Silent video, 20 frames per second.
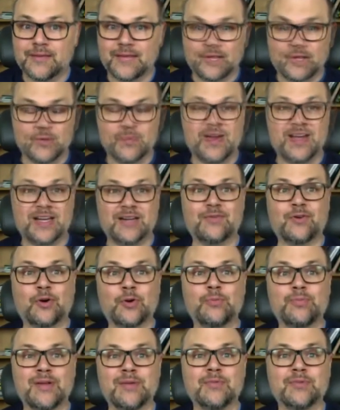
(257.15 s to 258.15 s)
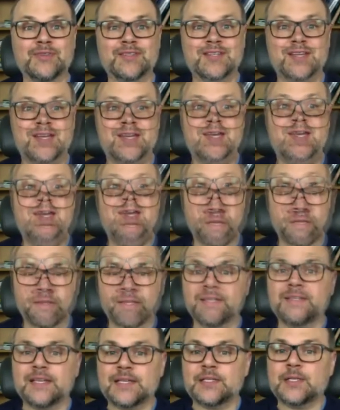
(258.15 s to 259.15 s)
You might have heard people say,
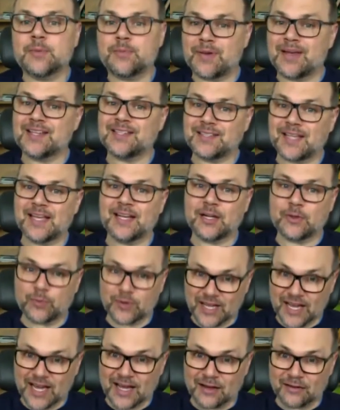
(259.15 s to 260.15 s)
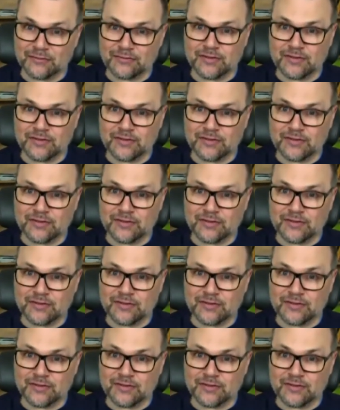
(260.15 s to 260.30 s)
this is the best data we have.